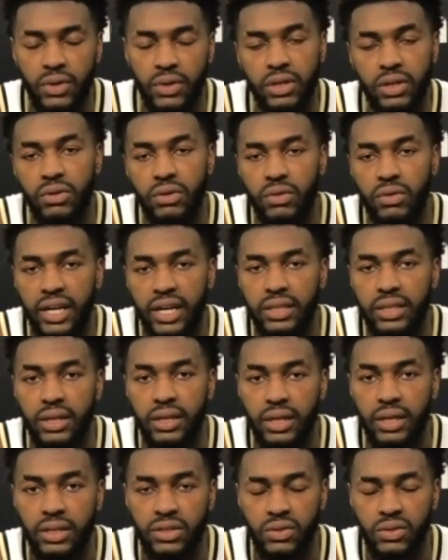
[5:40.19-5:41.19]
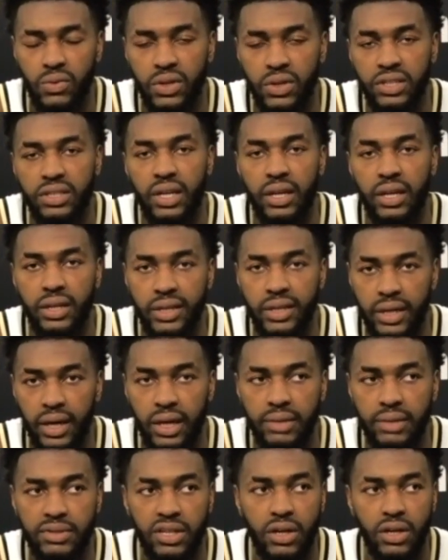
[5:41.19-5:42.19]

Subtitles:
You want to do the right things. You want to stay in the game.